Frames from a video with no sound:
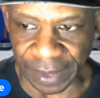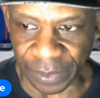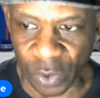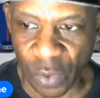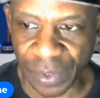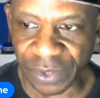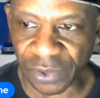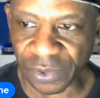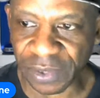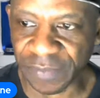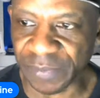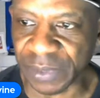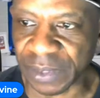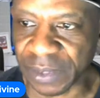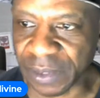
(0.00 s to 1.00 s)
Corey Joseph
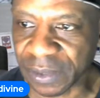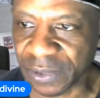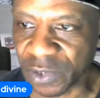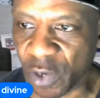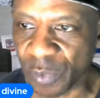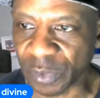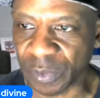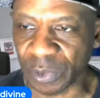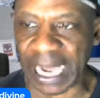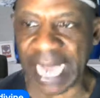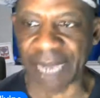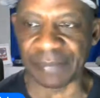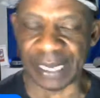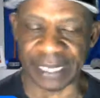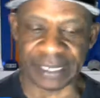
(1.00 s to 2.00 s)
is a good, serviceable
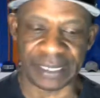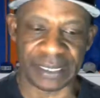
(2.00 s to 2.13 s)
guy, man.